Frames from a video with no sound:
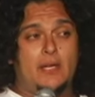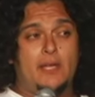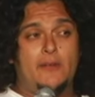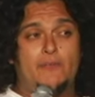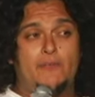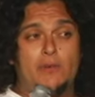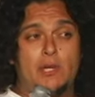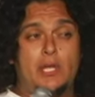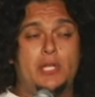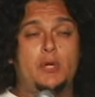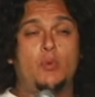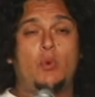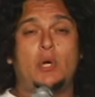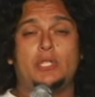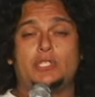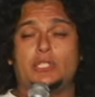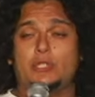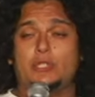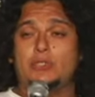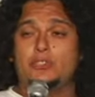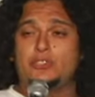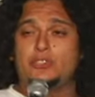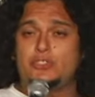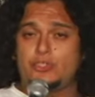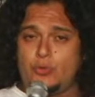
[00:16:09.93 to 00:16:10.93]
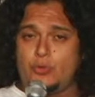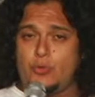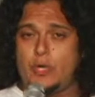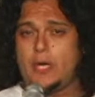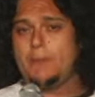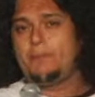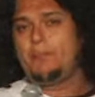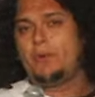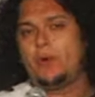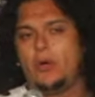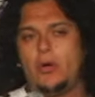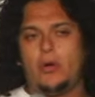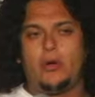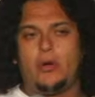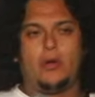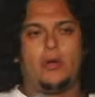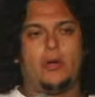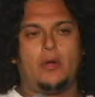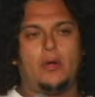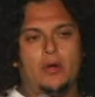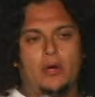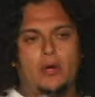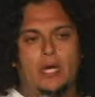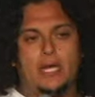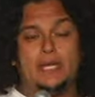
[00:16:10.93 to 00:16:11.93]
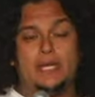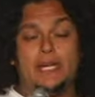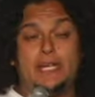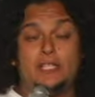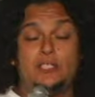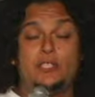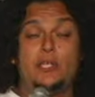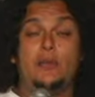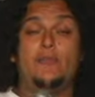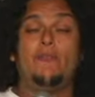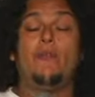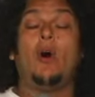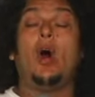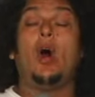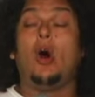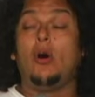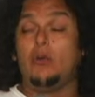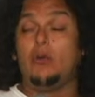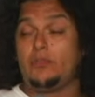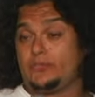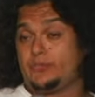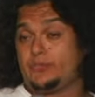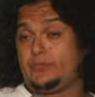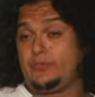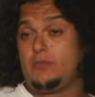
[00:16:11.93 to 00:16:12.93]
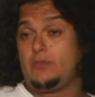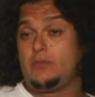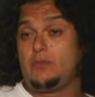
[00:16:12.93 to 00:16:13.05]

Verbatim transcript: It feels like you're watching a stripper and then she falls.